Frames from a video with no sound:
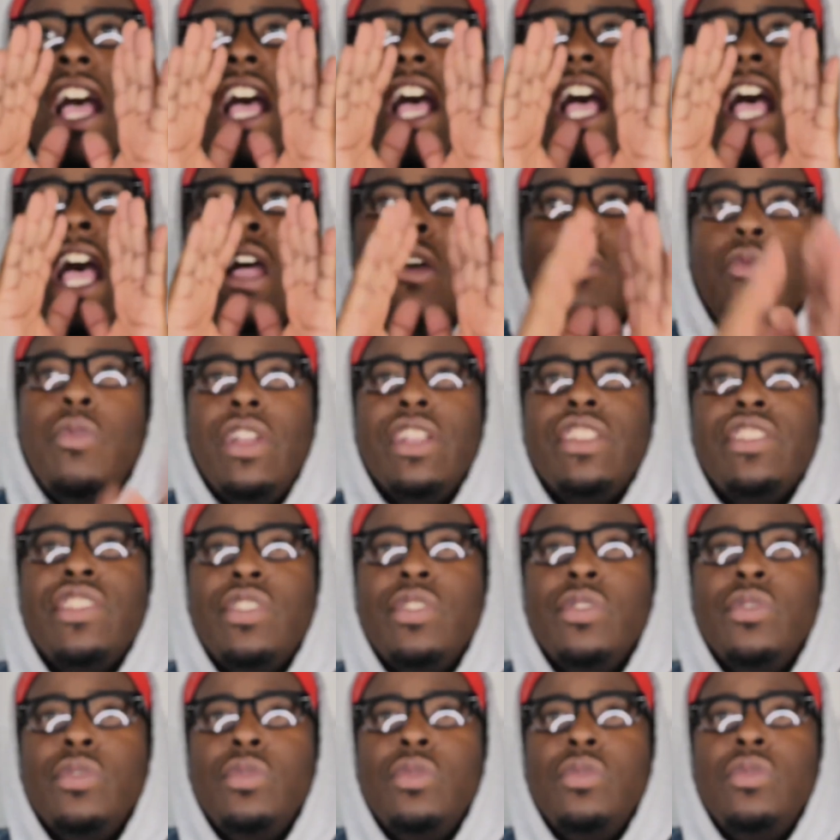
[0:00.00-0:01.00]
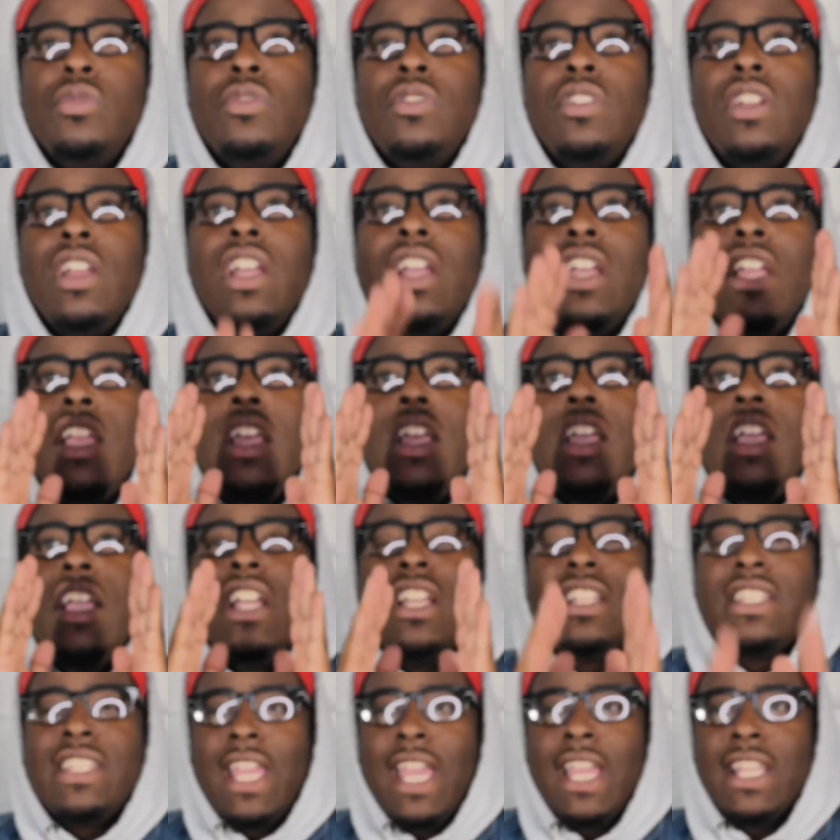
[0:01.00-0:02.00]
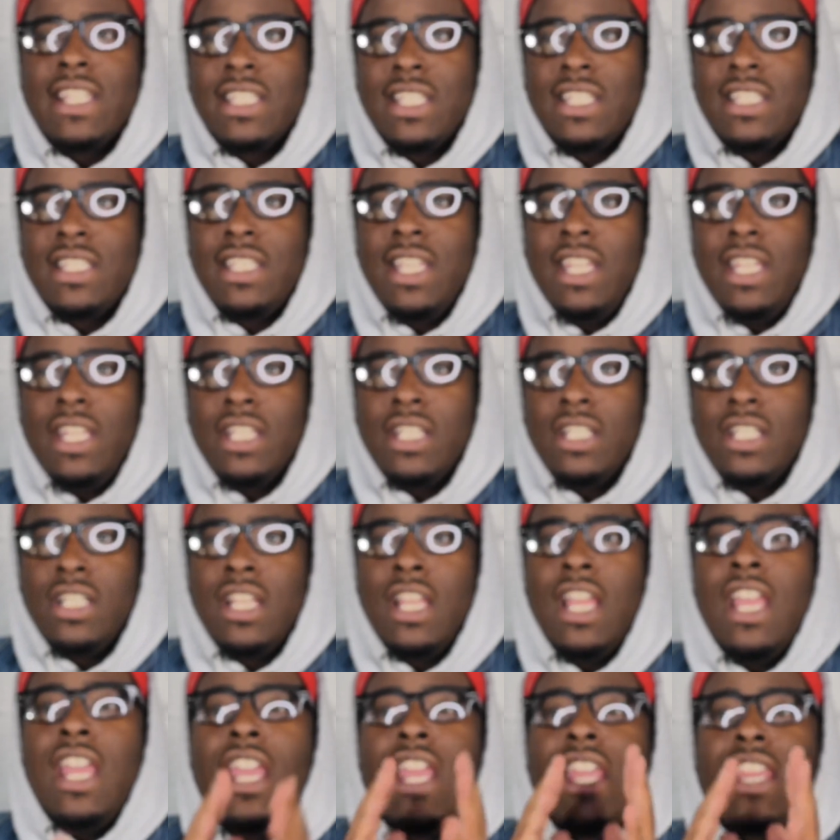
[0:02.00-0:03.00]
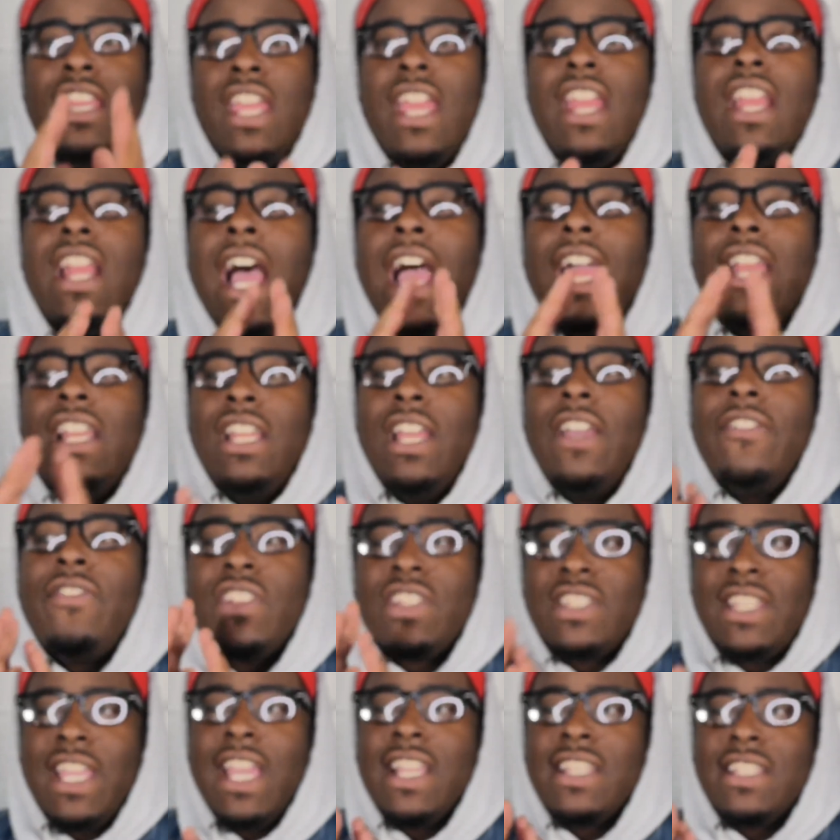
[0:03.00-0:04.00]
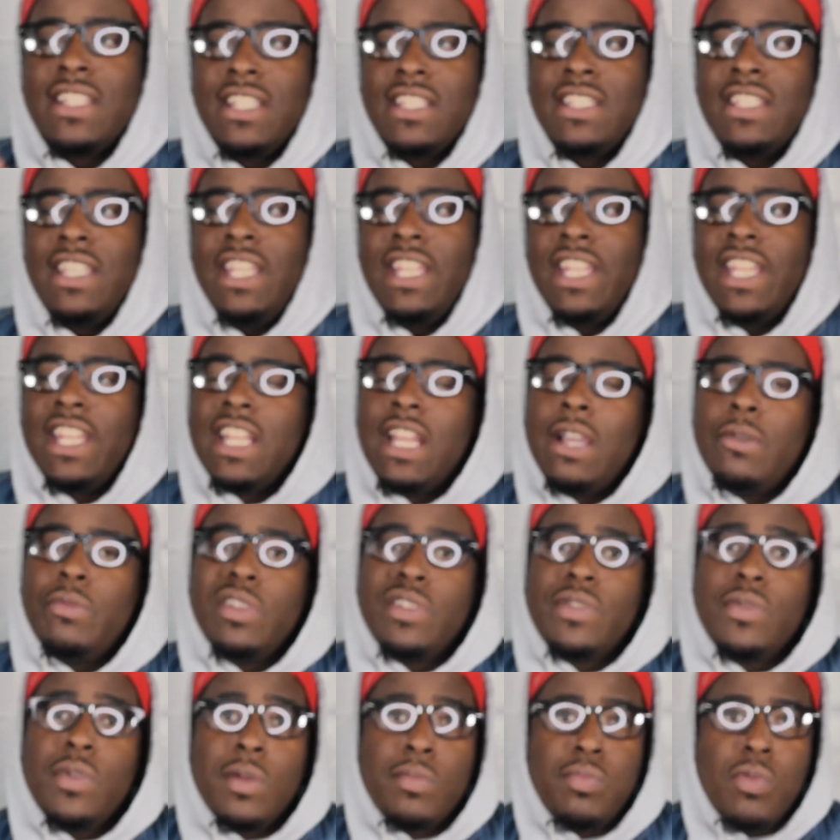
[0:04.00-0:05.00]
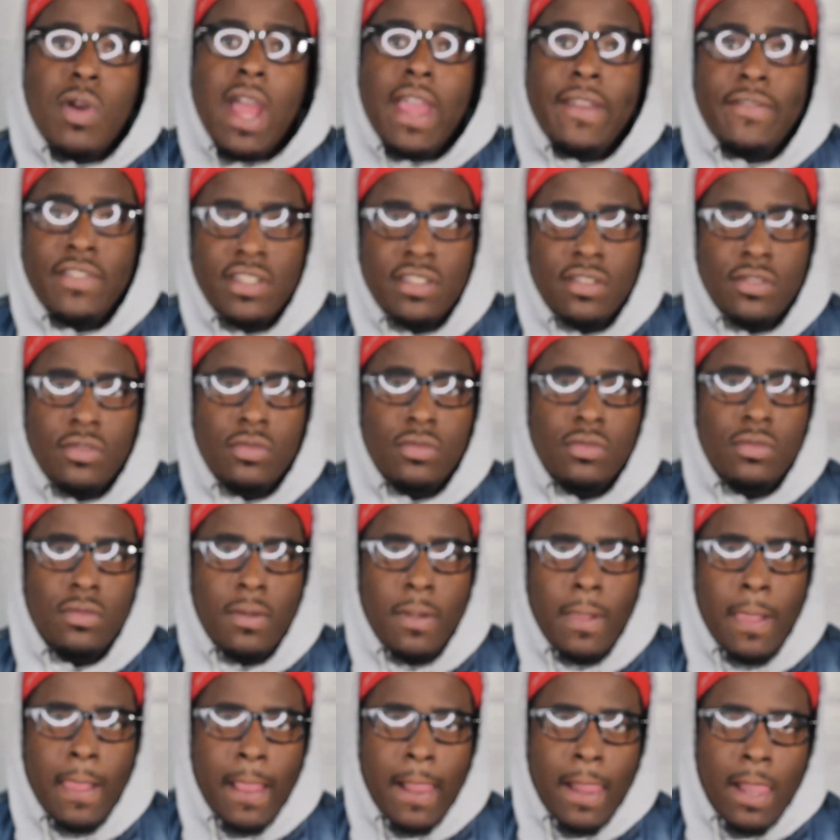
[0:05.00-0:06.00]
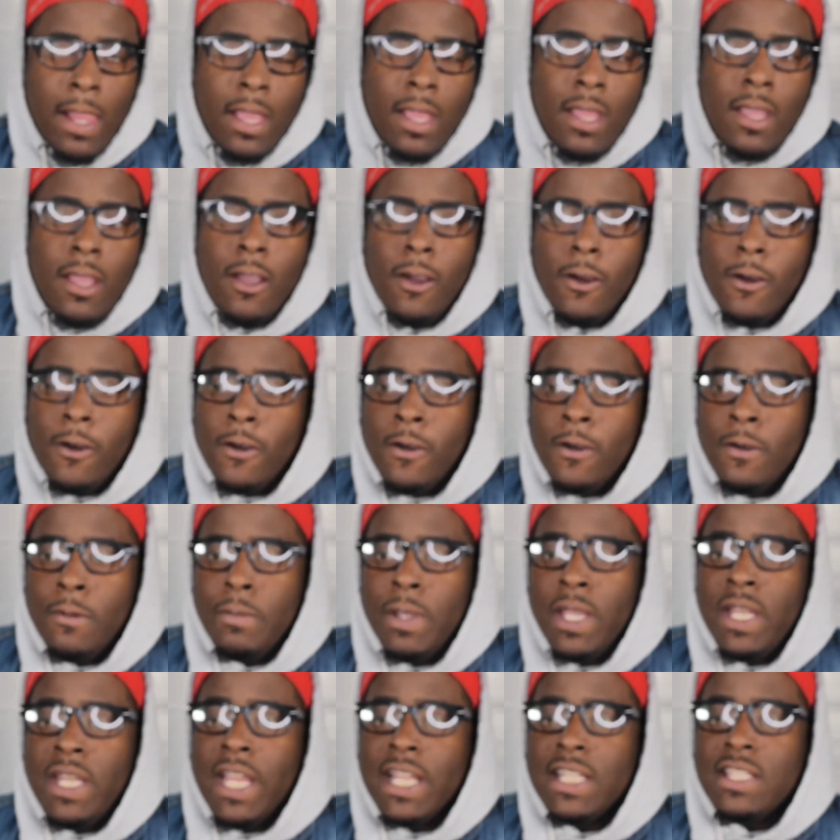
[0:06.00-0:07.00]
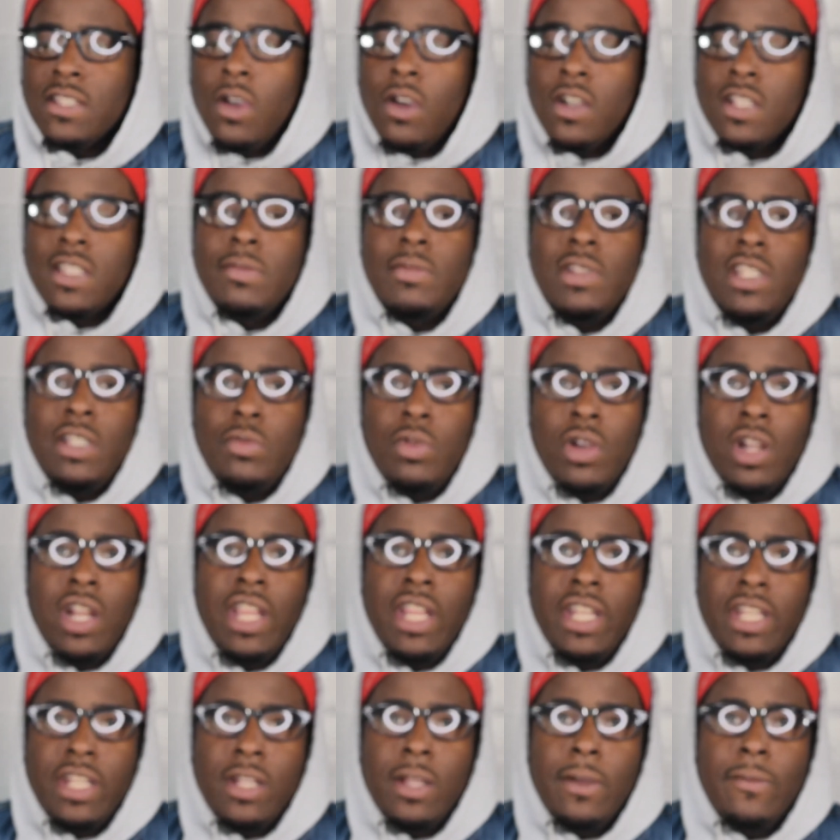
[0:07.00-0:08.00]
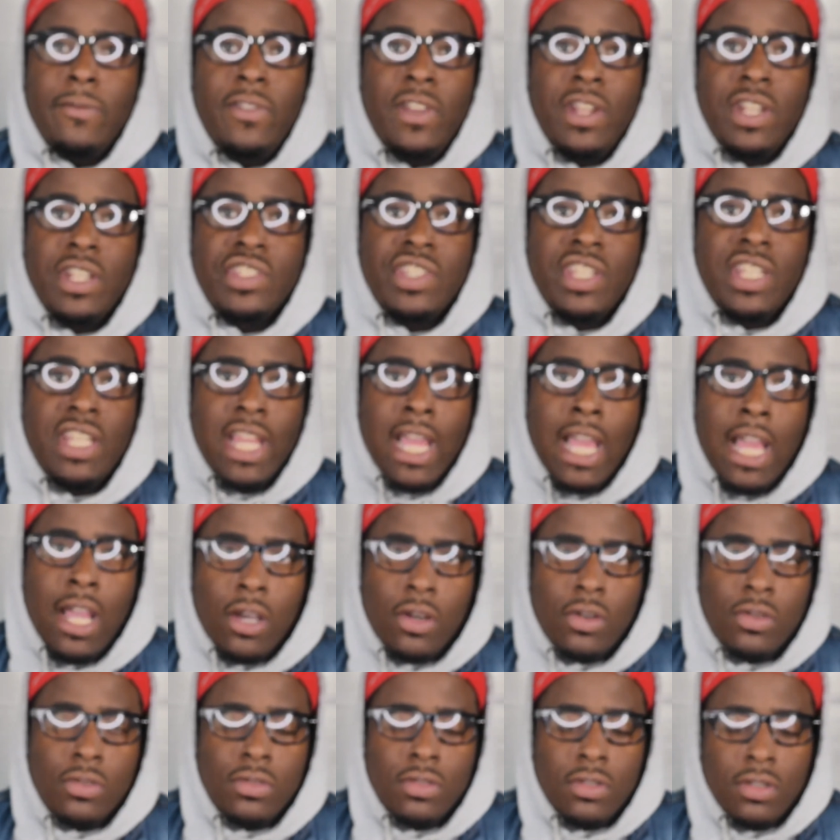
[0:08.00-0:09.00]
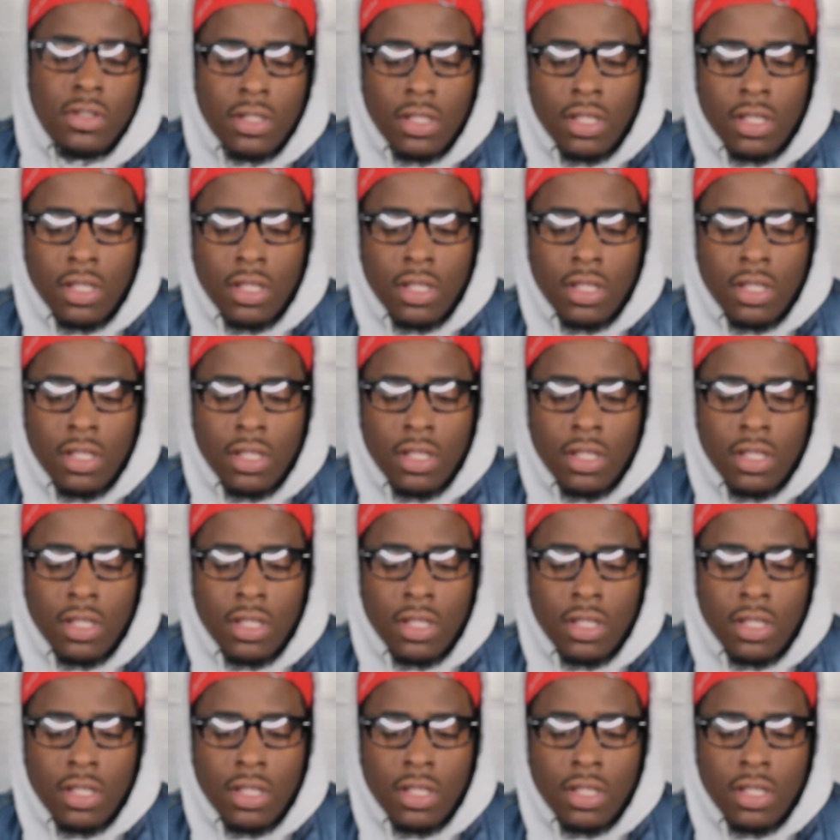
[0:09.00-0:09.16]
I went to Atascocita, then I left Atascocita and I went to a private school. And that's ultimately where I ended up finishing out.